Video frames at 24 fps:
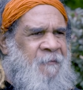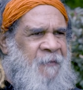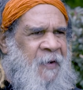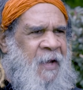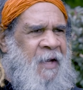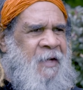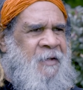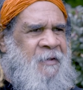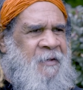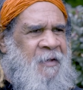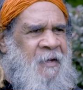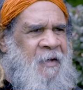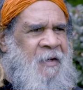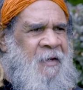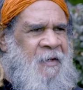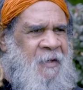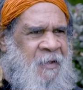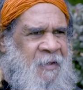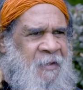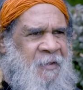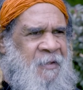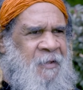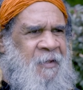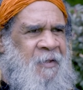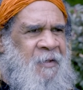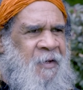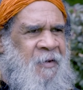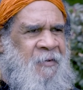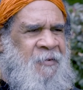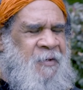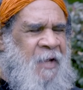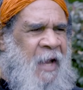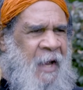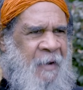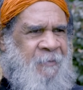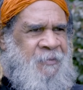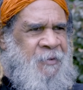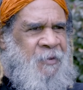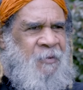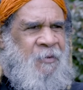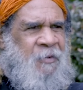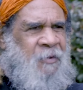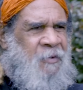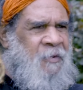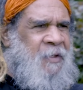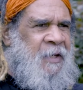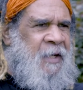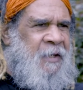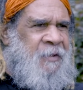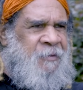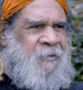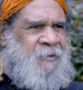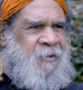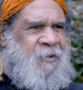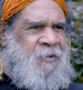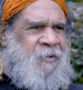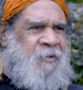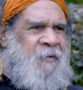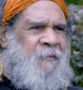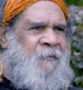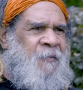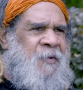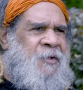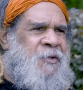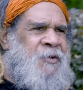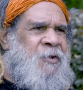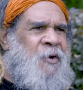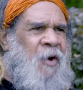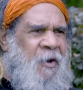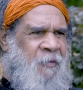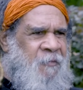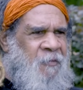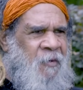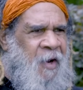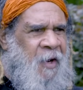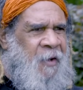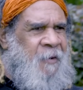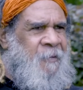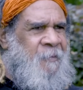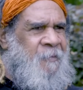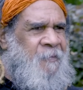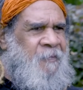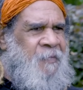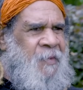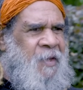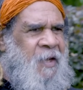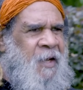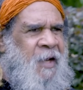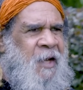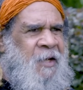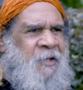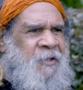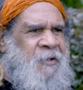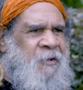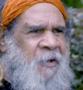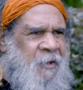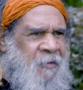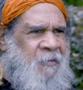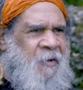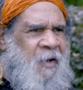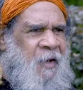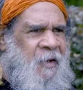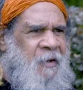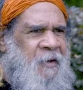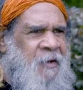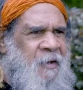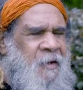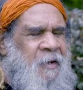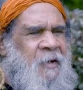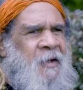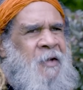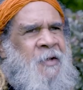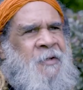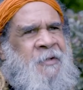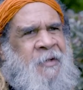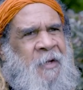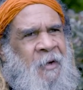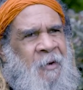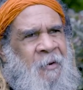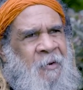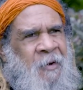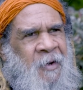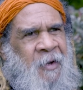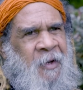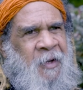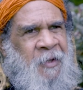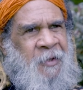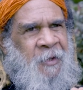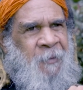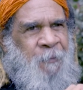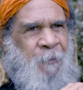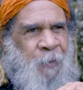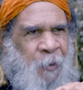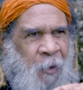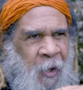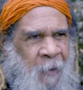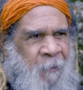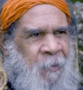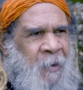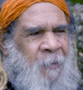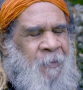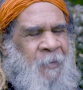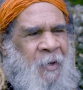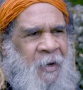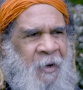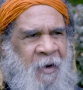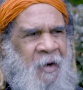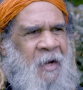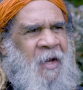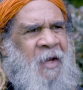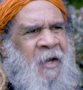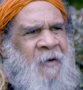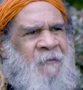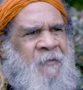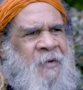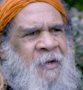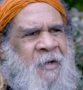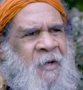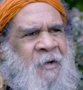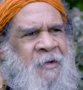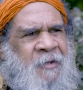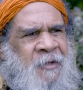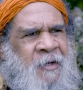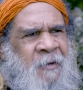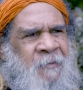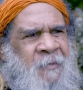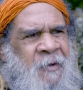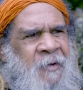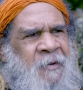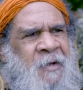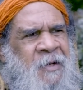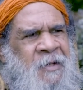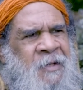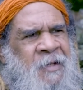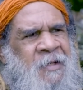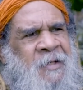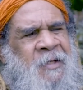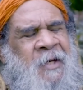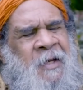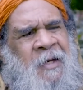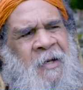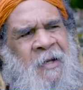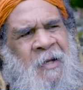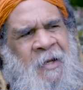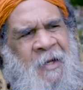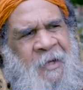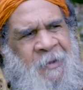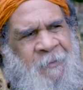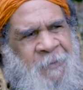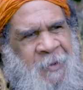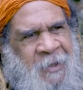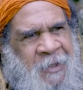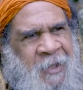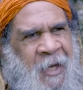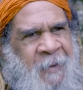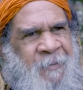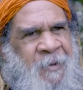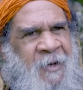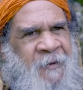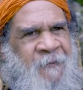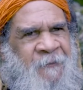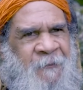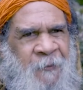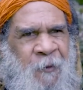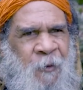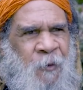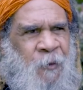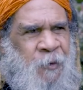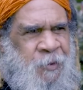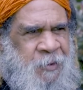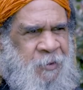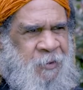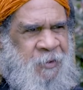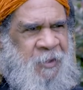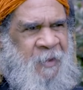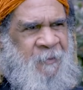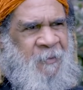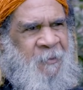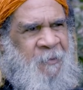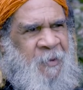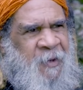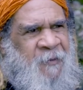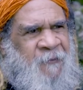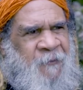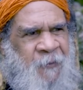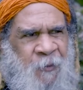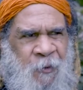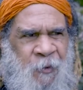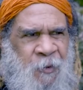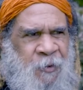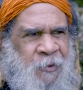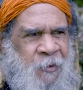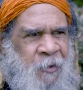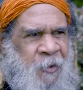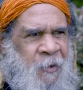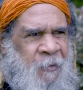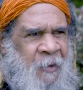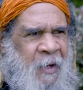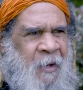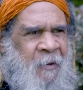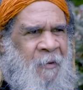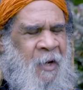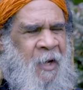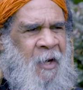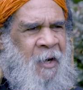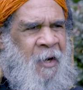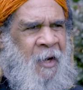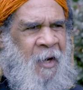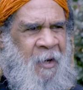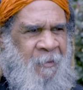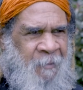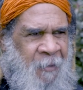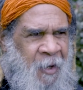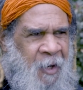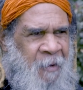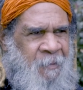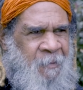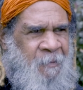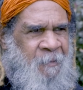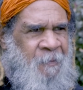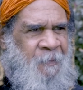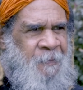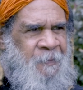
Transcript: vaccines, you know, jabs, all those sorts of stuff, which is not right. It's not right. So the problem that I have in those communities is that, but they've been forced, some have been forced onto our mob.